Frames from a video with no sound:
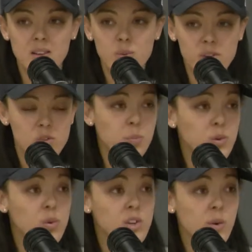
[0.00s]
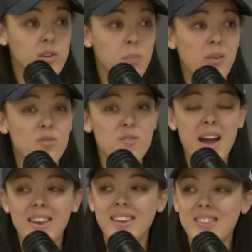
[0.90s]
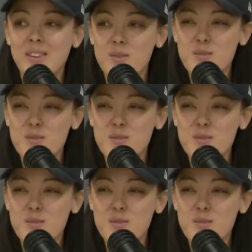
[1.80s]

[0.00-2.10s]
Twizza Super School Series is about finding the